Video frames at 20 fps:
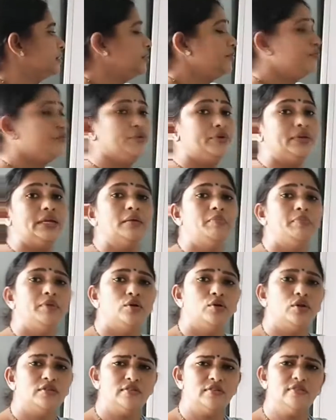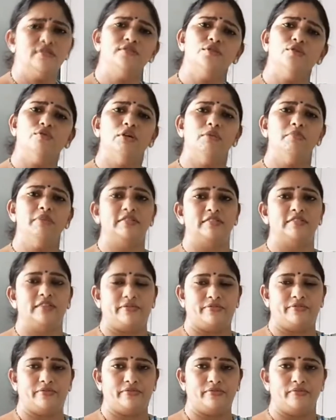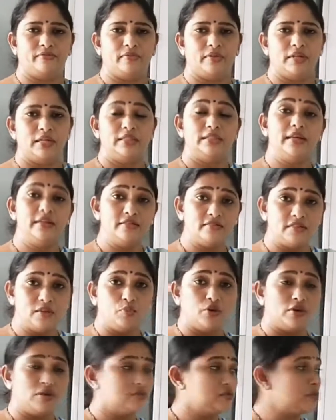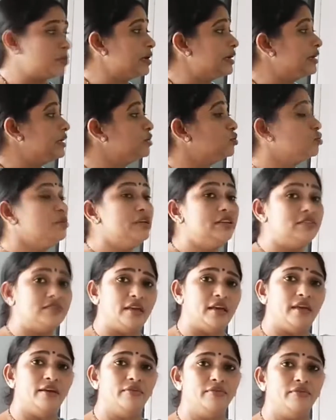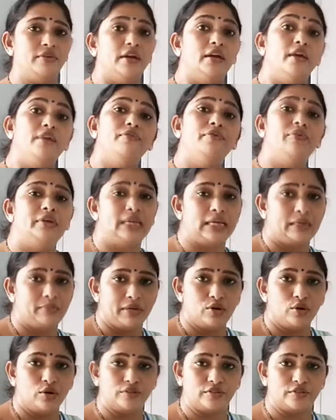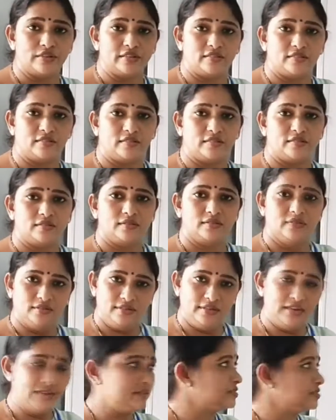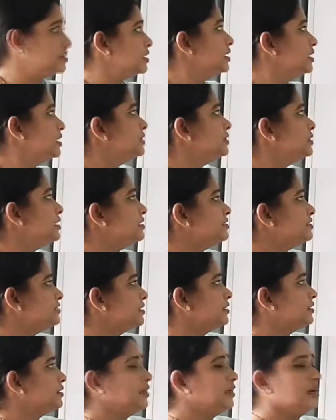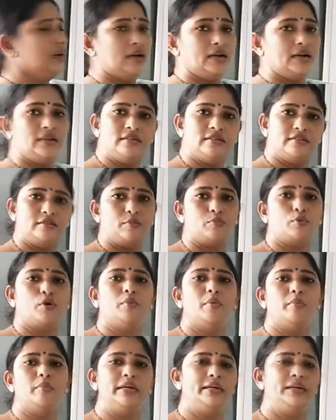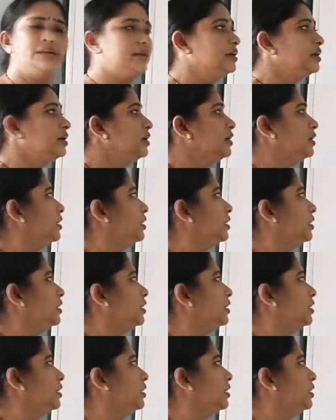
If you take precautions, you will be safe. There is a possibility to be safe if you take precautions. Yes, that is the real and this is the probability.